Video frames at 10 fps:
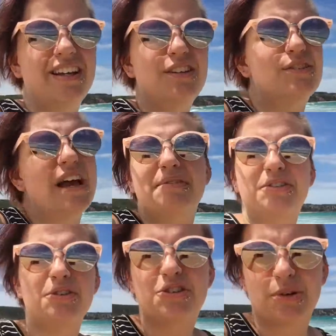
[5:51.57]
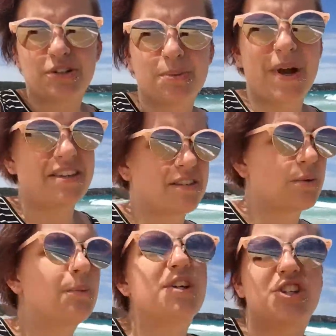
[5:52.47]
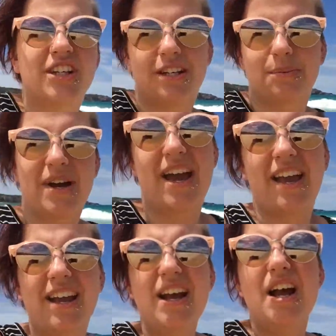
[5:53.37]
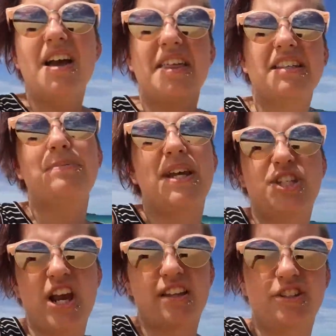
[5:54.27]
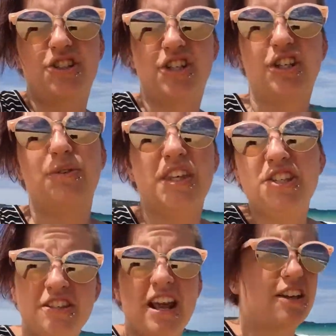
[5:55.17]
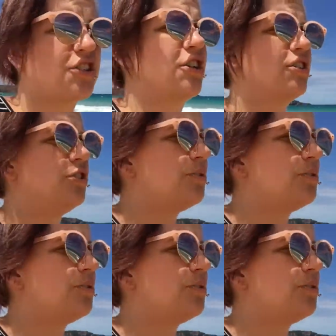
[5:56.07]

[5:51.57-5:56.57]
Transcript: Your life's too short to waste on wishing it away. That's my challenge to you this next year in